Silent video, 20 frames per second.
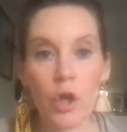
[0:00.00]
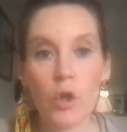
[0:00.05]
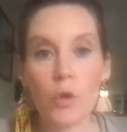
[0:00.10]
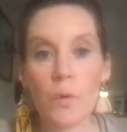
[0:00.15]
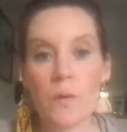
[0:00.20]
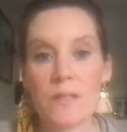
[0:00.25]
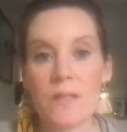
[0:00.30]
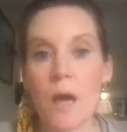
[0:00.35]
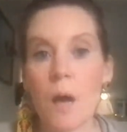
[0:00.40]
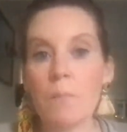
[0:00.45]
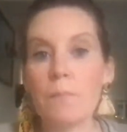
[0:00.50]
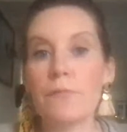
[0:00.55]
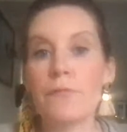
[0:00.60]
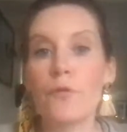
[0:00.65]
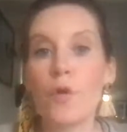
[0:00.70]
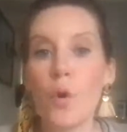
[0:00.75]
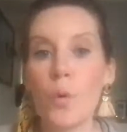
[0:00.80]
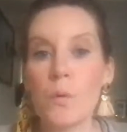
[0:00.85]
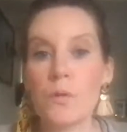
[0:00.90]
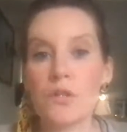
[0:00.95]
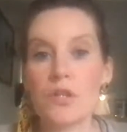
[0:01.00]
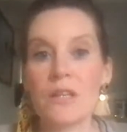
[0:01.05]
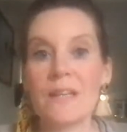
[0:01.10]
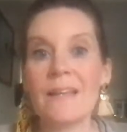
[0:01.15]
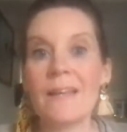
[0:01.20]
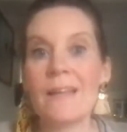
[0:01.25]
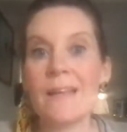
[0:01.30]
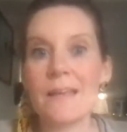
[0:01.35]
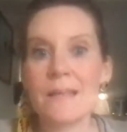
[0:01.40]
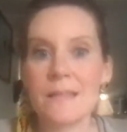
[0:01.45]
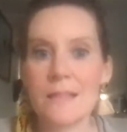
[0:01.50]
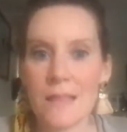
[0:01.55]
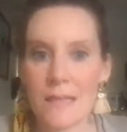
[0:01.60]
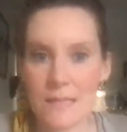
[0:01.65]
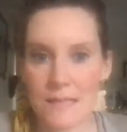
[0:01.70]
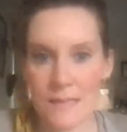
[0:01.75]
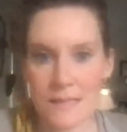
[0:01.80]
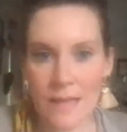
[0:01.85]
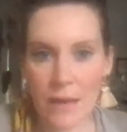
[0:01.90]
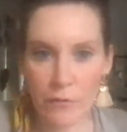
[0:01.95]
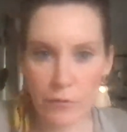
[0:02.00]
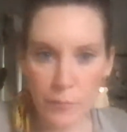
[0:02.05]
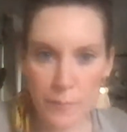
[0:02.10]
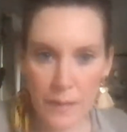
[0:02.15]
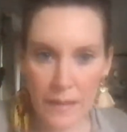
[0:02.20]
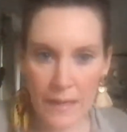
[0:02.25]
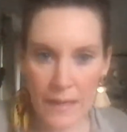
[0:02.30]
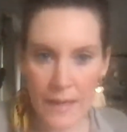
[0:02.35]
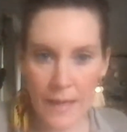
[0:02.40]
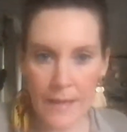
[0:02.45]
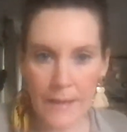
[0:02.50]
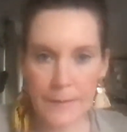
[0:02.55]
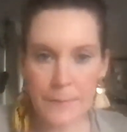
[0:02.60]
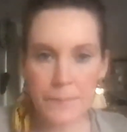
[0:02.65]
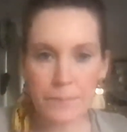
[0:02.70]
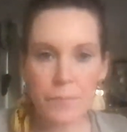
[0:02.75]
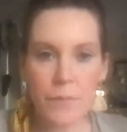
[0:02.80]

who has come forward to lead this ceremony.